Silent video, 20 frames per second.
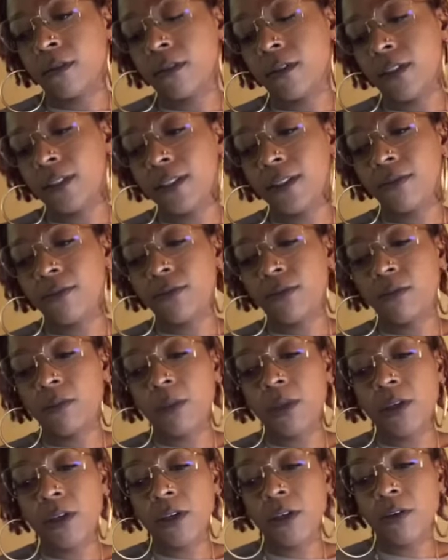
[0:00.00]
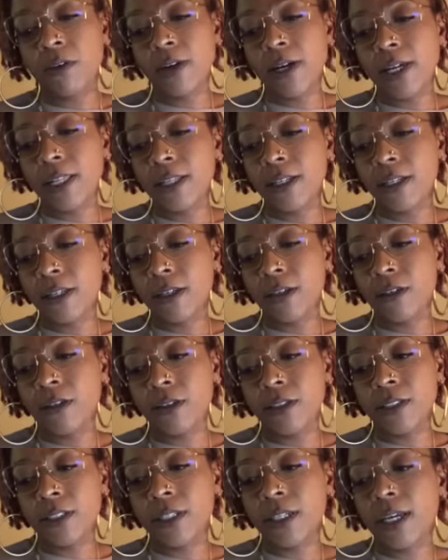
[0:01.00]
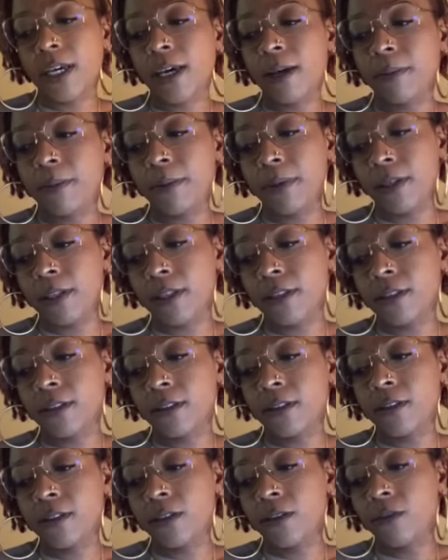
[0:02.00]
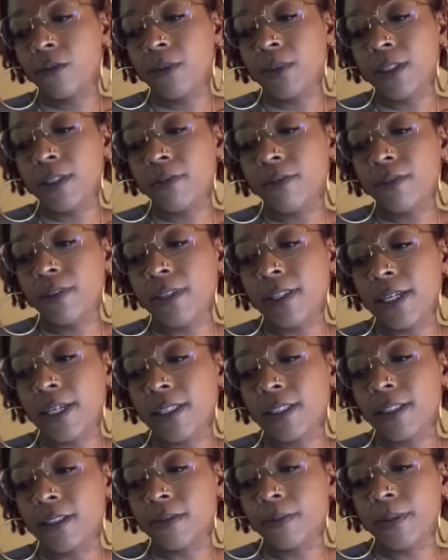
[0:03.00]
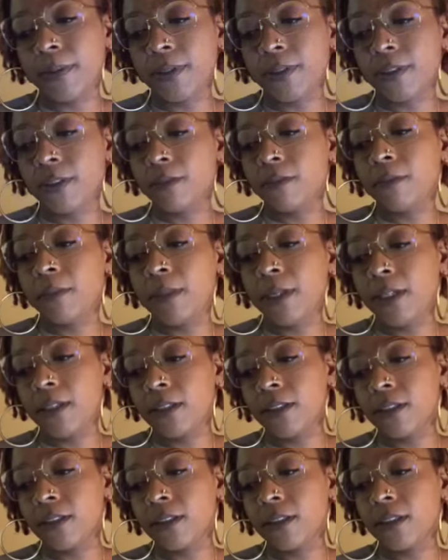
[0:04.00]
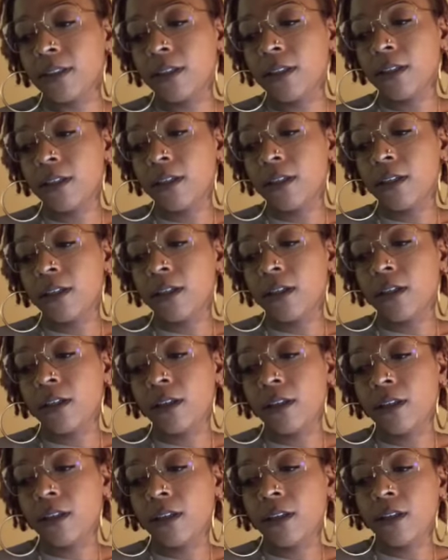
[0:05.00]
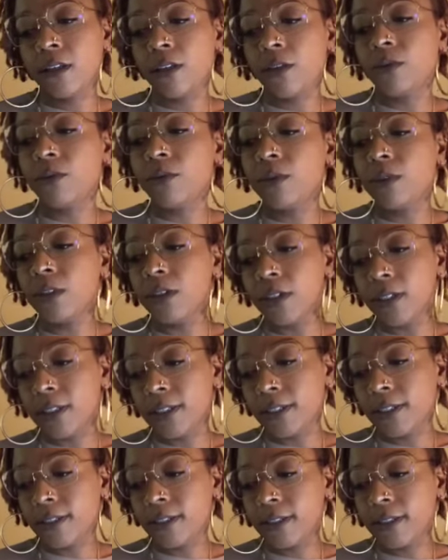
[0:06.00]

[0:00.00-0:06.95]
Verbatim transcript: Is it familiarity or is it happiness? Do you really feel like this person means you good?